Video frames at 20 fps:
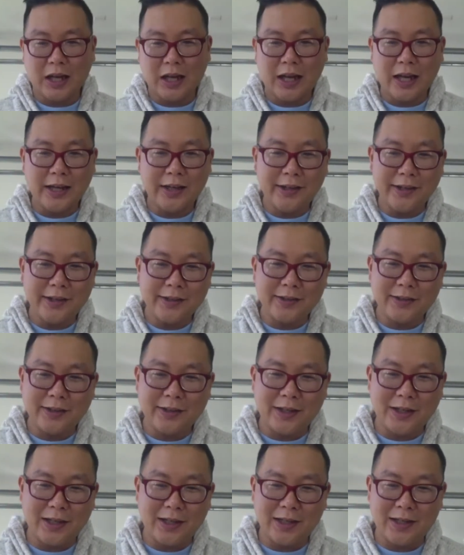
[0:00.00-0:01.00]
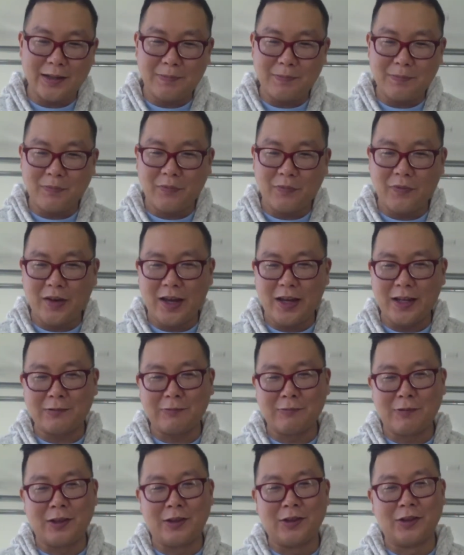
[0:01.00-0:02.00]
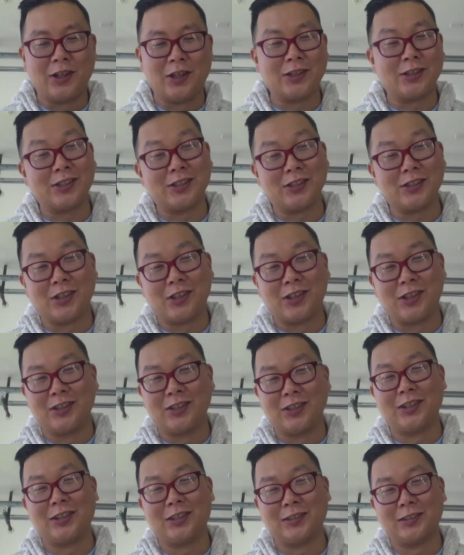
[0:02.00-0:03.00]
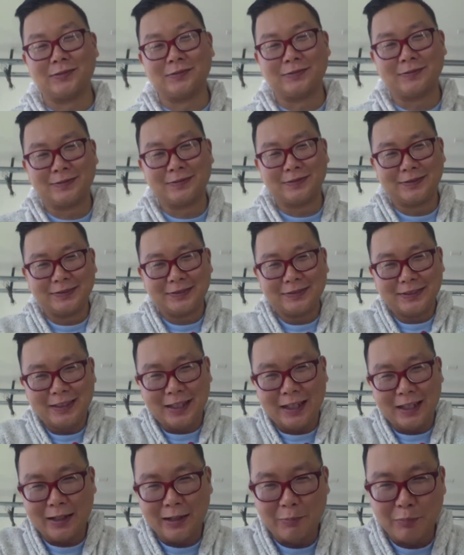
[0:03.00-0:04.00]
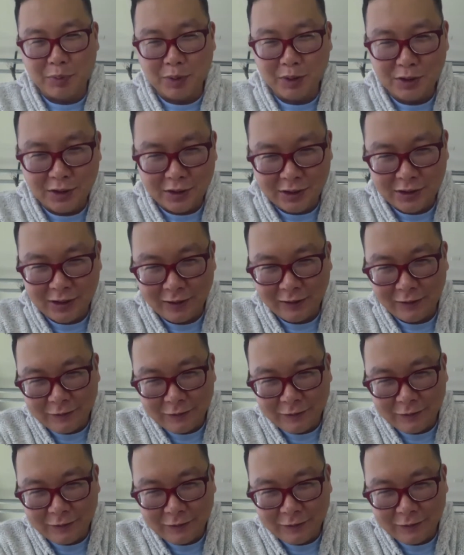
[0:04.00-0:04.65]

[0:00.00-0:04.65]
how do you keep faith when nothing's going on? How do you push yourself?